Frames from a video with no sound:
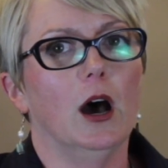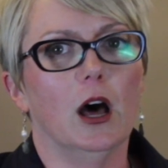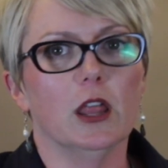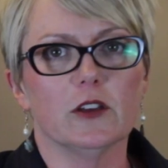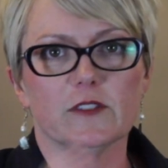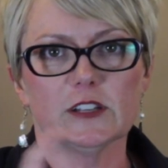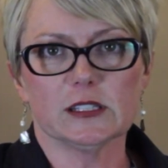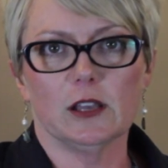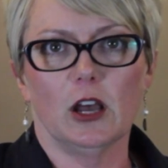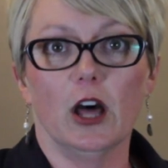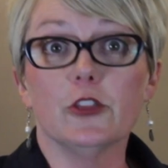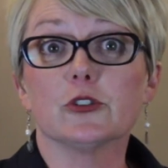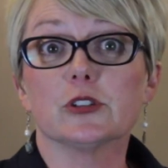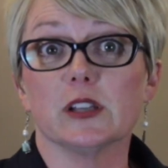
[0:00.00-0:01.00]

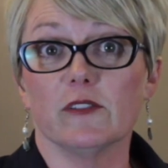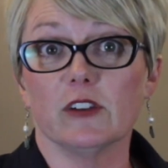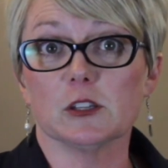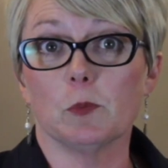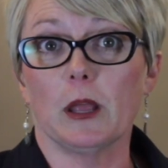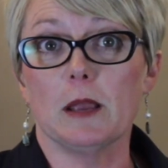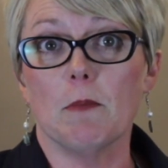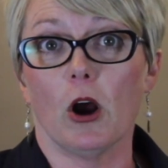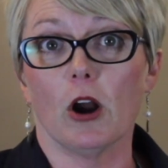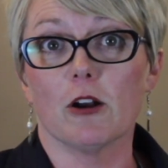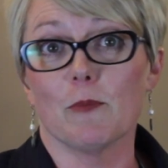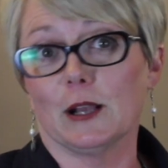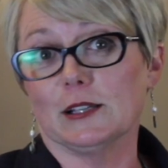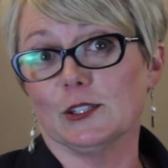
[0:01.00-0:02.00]
Others of us play
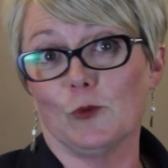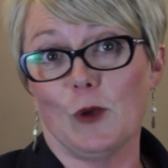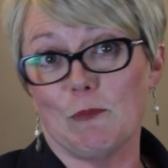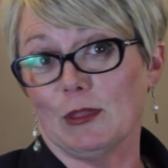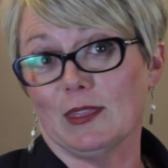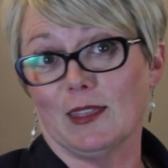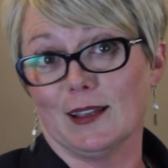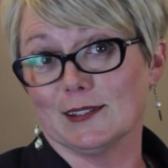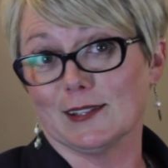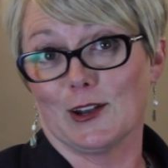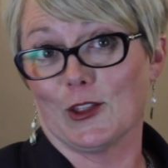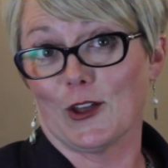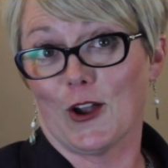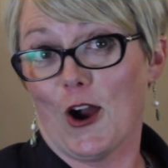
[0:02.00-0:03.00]
martyr by sweeping things
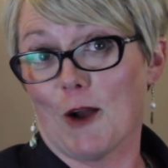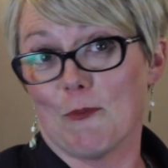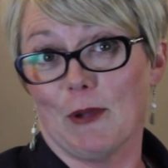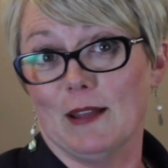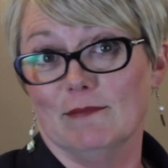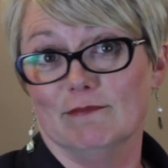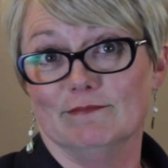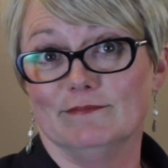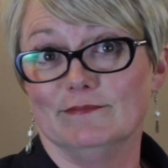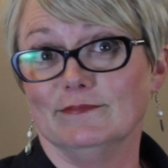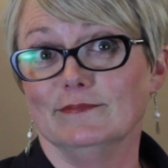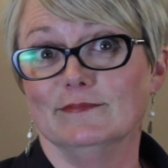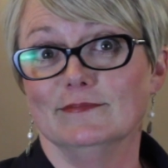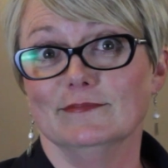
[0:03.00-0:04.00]
under the carpet.
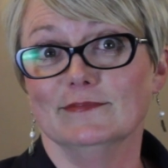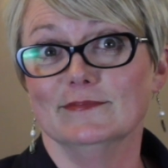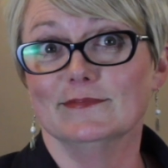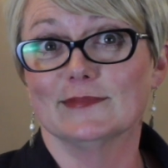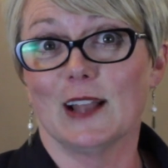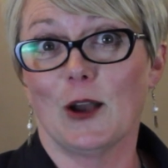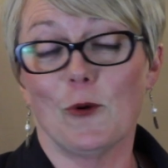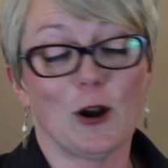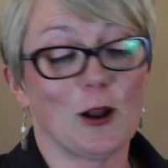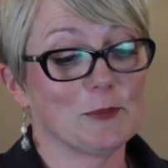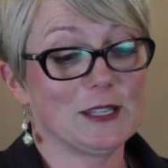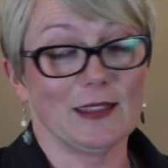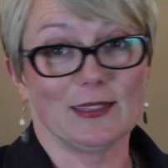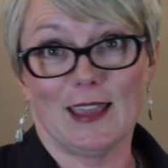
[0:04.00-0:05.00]
I won't
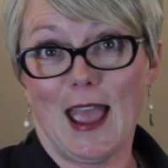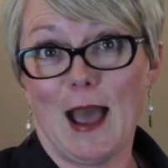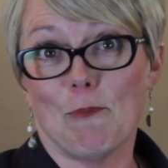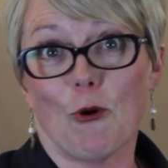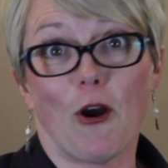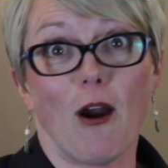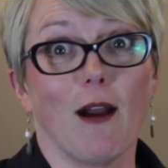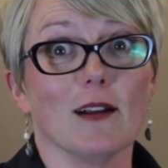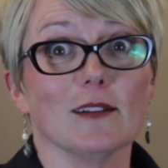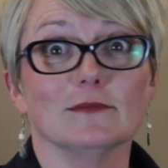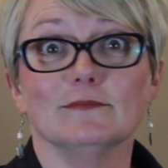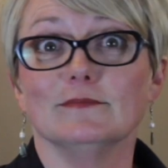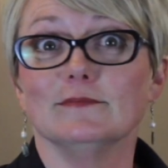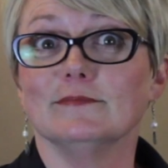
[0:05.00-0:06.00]
upset the apple cart.
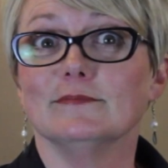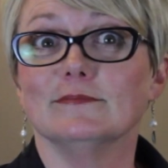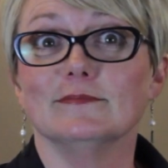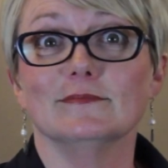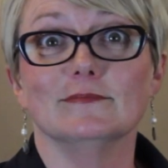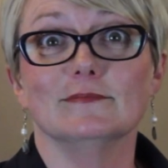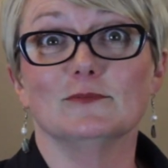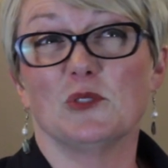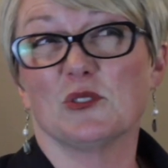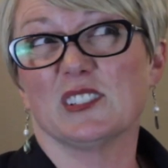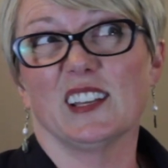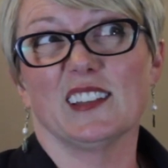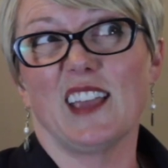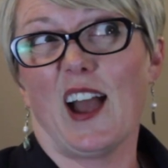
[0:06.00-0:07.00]

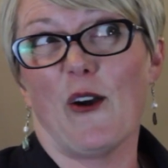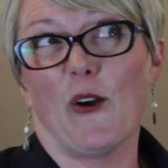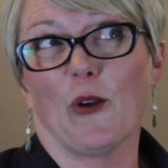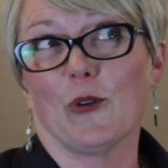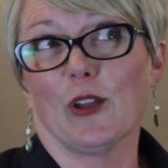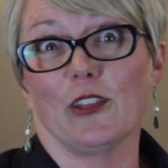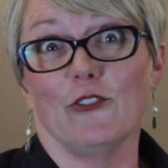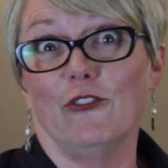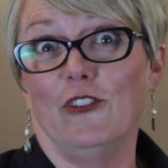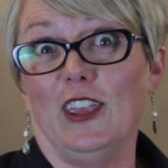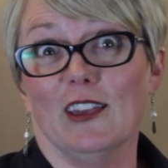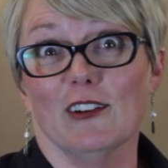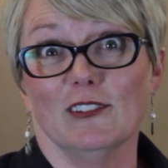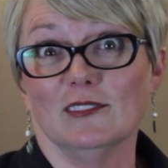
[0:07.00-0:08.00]
Won't tell you how I really
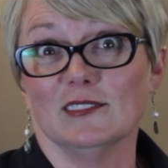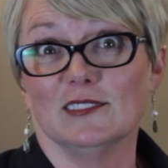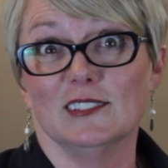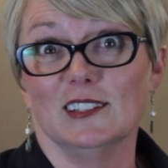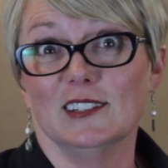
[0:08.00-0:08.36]
feel.